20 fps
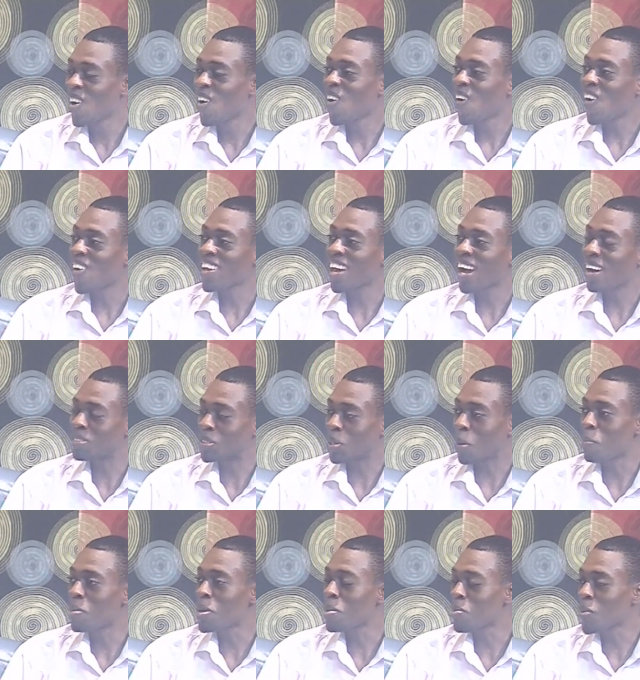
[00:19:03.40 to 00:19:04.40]
or you have
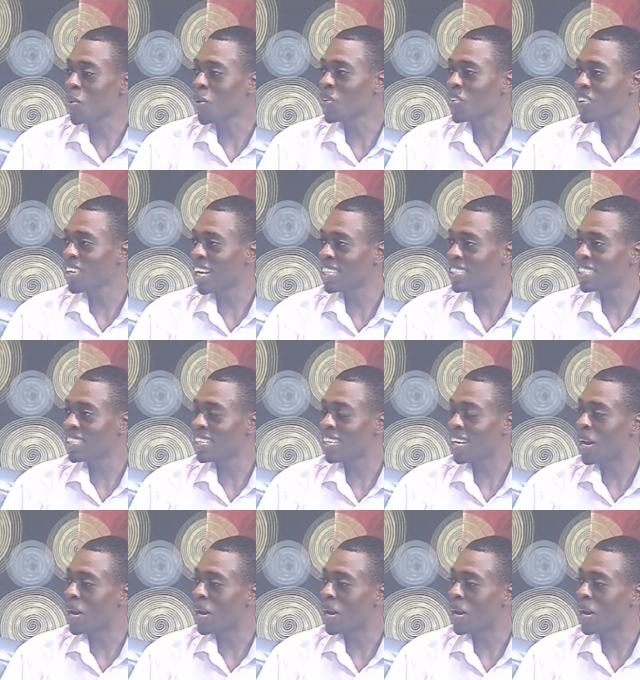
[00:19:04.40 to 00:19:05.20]
some people, let's say,